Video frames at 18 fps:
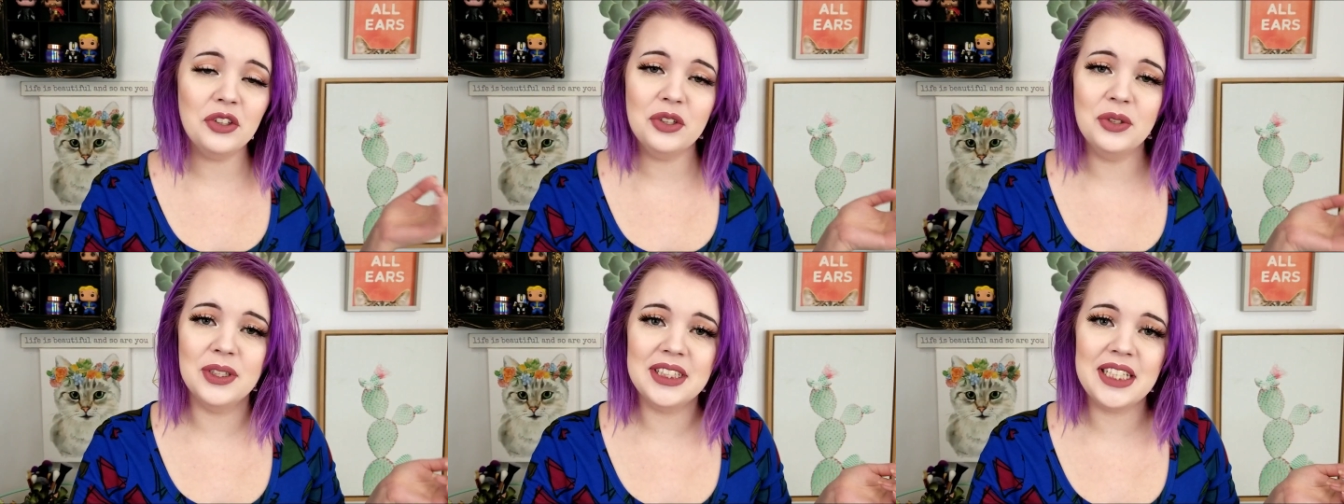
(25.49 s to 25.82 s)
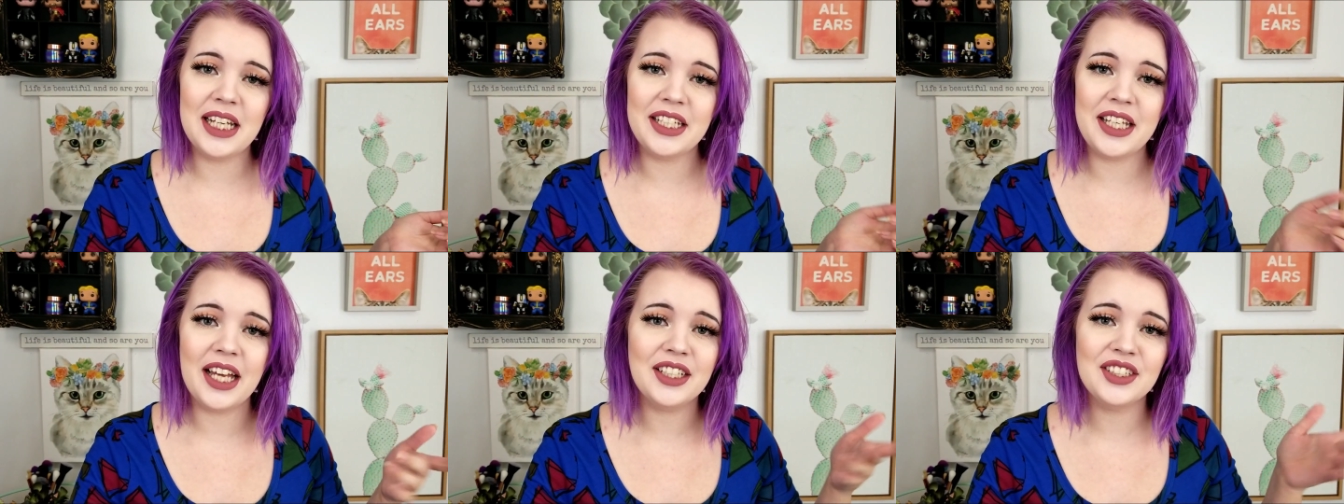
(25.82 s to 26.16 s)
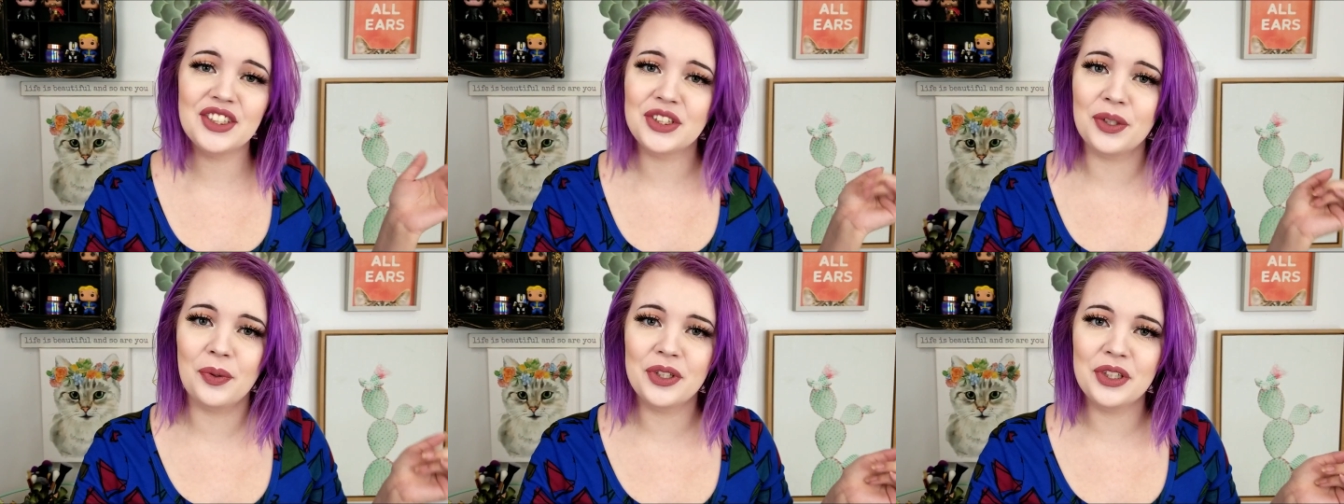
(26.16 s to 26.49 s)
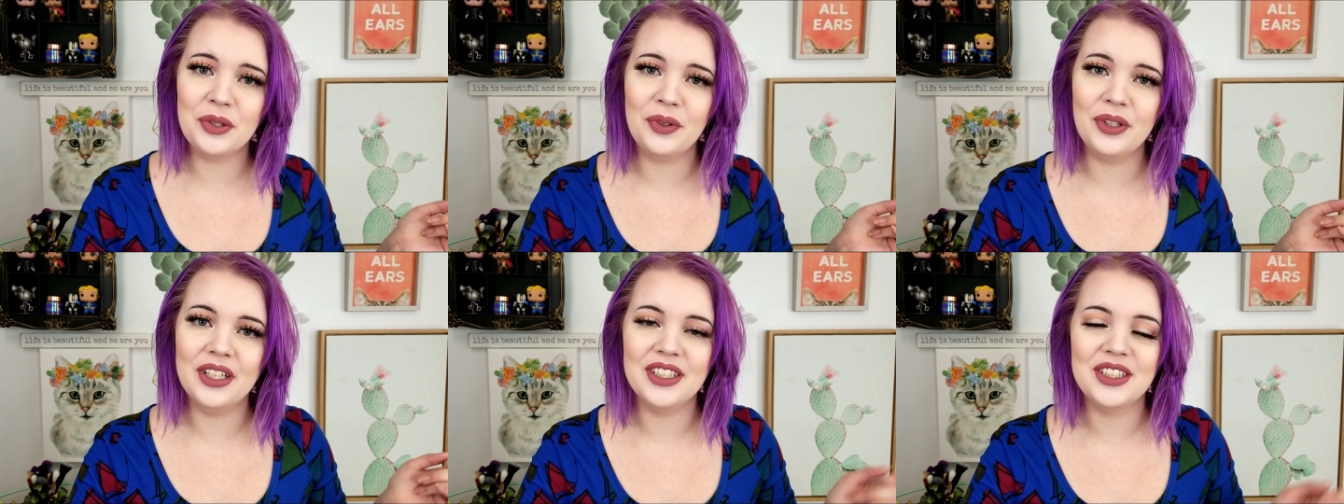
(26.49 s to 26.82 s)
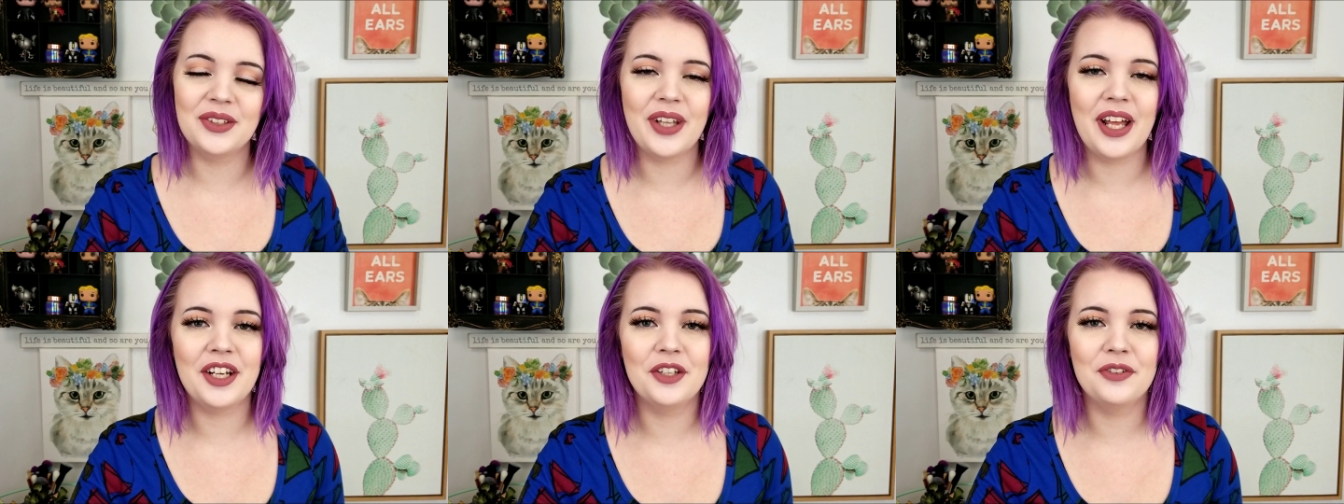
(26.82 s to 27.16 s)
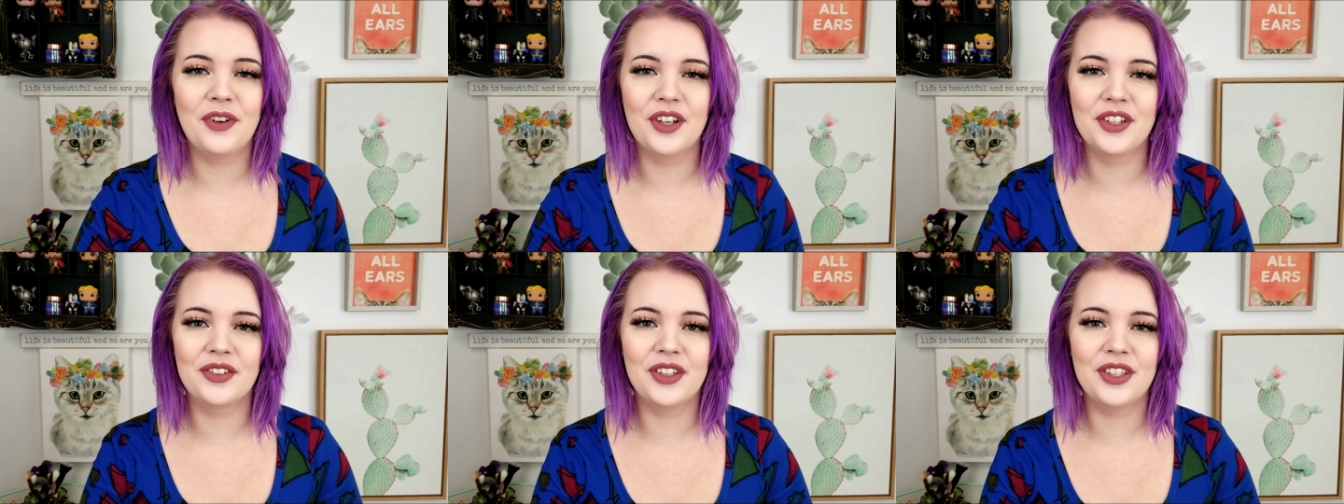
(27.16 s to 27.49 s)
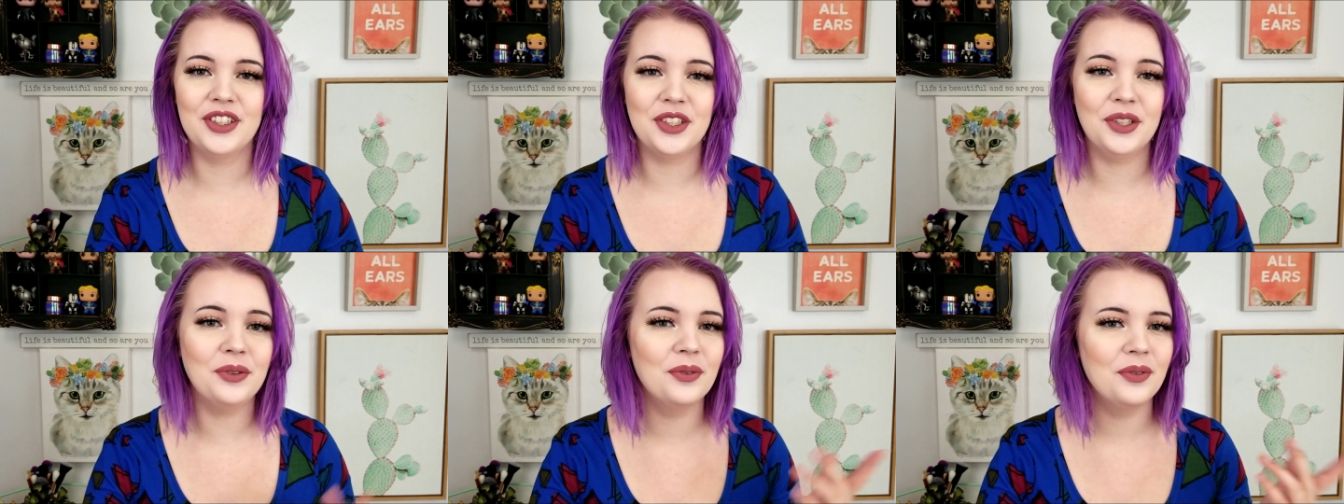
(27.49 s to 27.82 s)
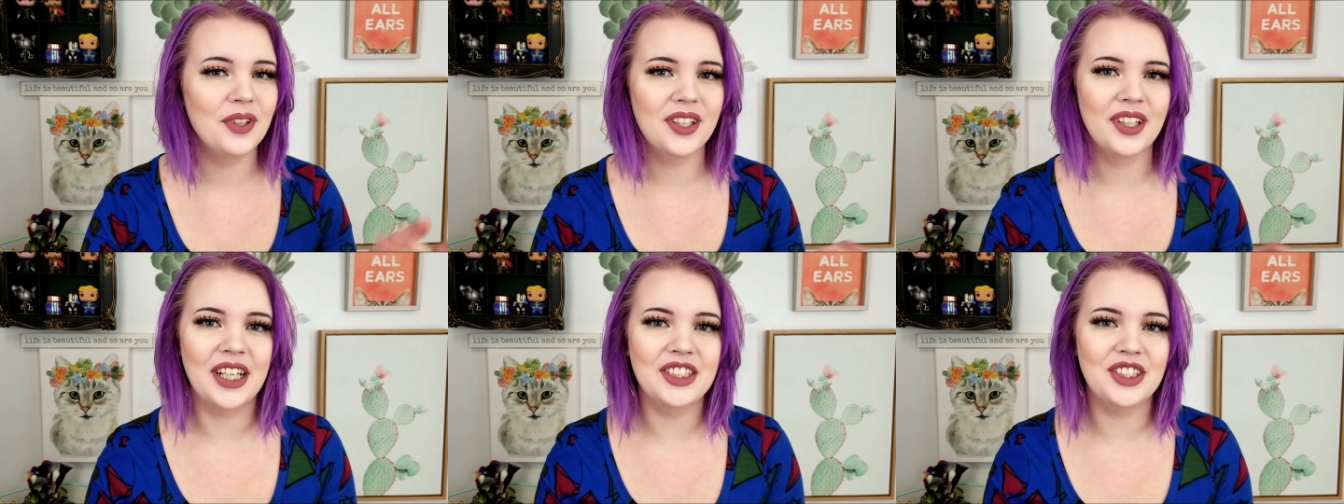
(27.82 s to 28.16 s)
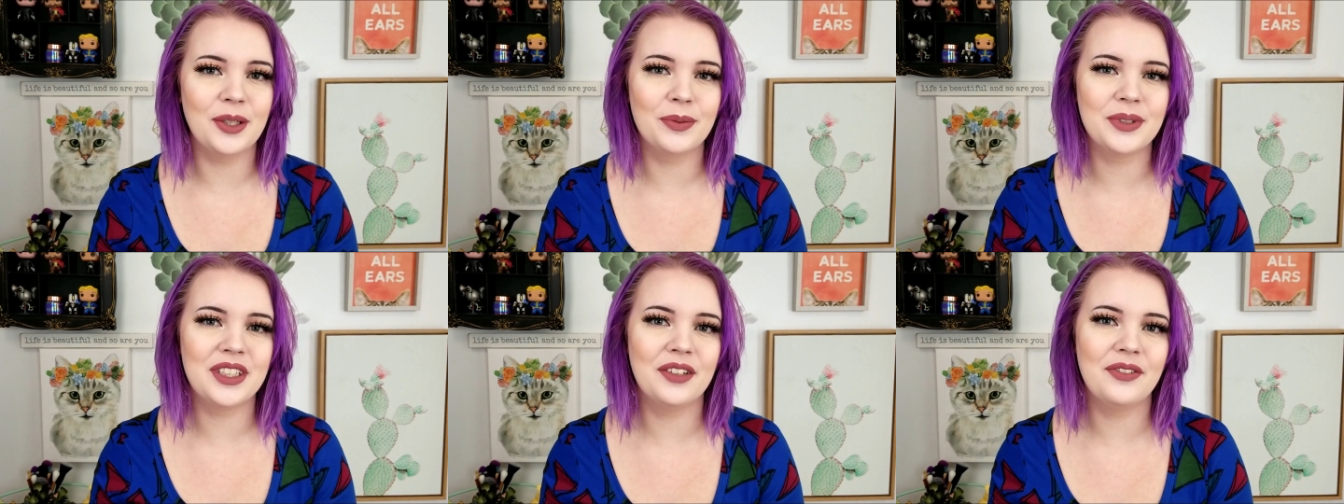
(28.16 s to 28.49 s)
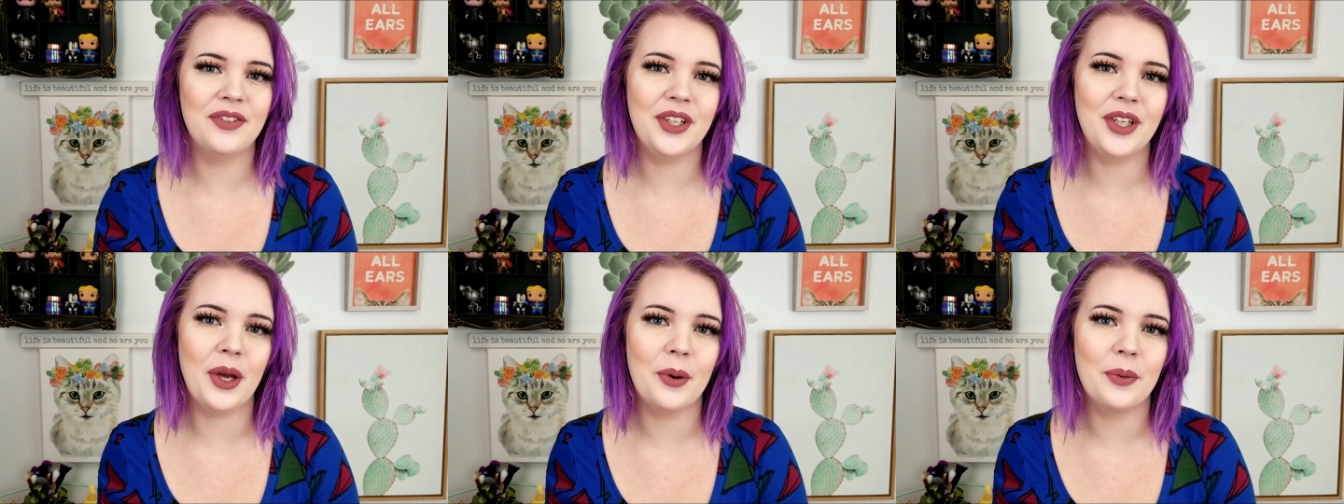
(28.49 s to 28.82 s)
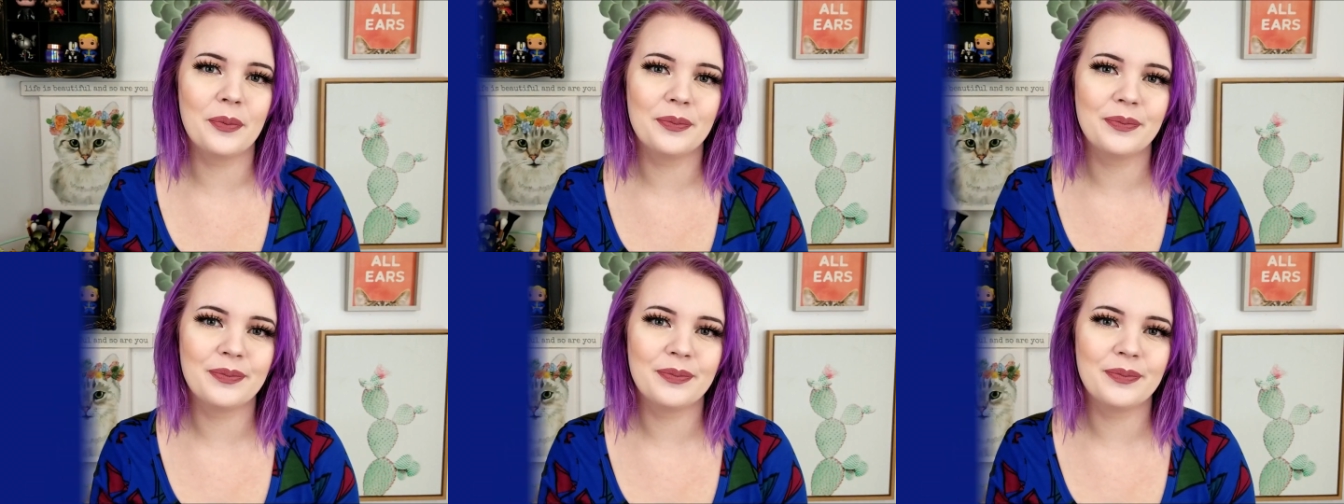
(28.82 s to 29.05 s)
You said yes, so we're doing it. So without any further ado, let's jump into the video.